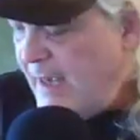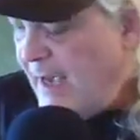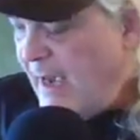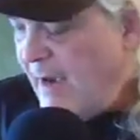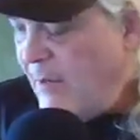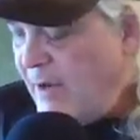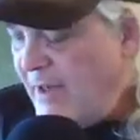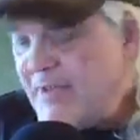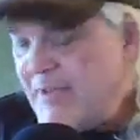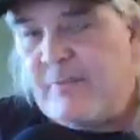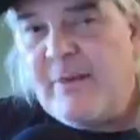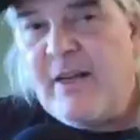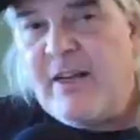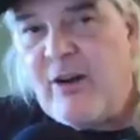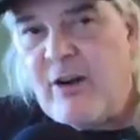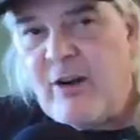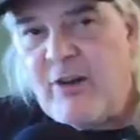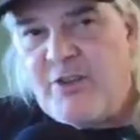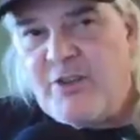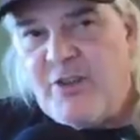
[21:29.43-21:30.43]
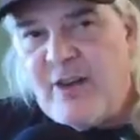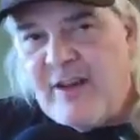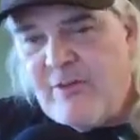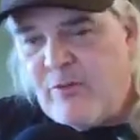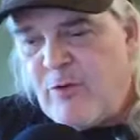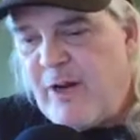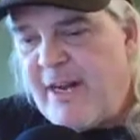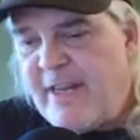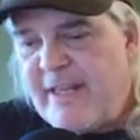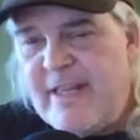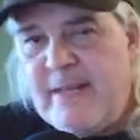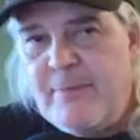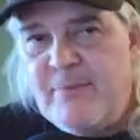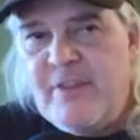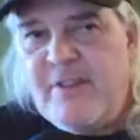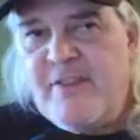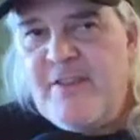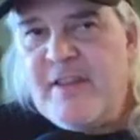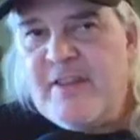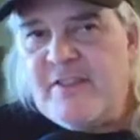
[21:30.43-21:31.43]
I went to my hard drive where I keep
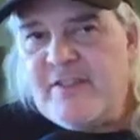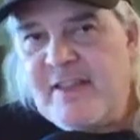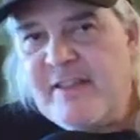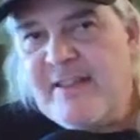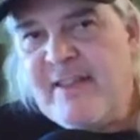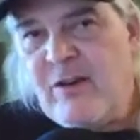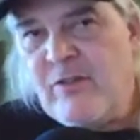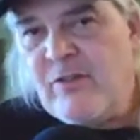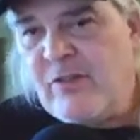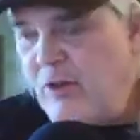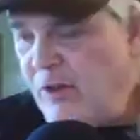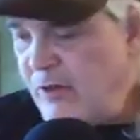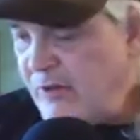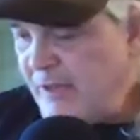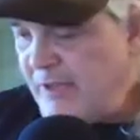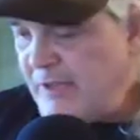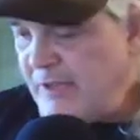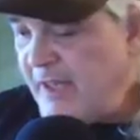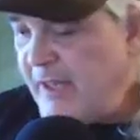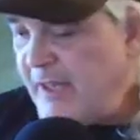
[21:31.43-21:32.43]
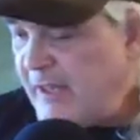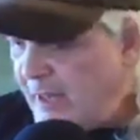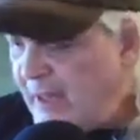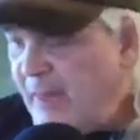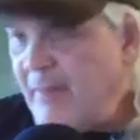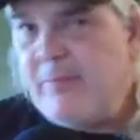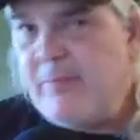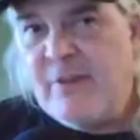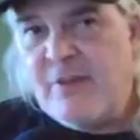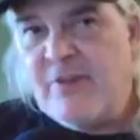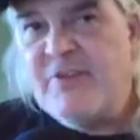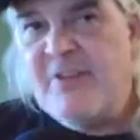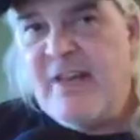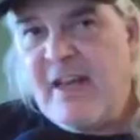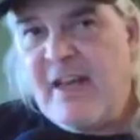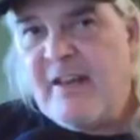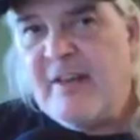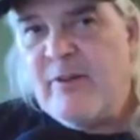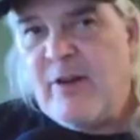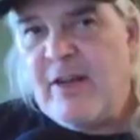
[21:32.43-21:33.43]
the things I download, and it's like, yeah, there's
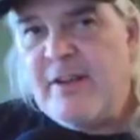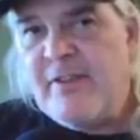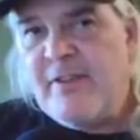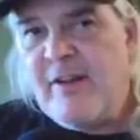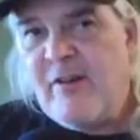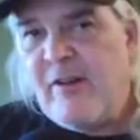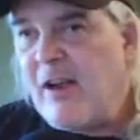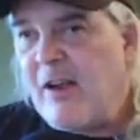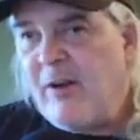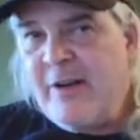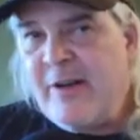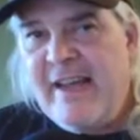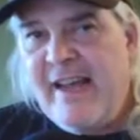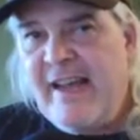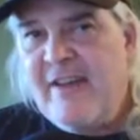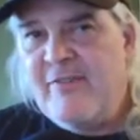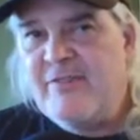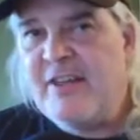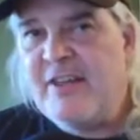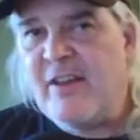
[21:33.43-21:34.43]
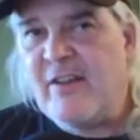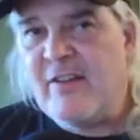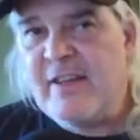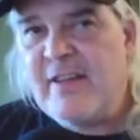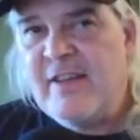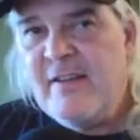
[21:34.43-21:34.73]
Dolly right there. I already have Dolly.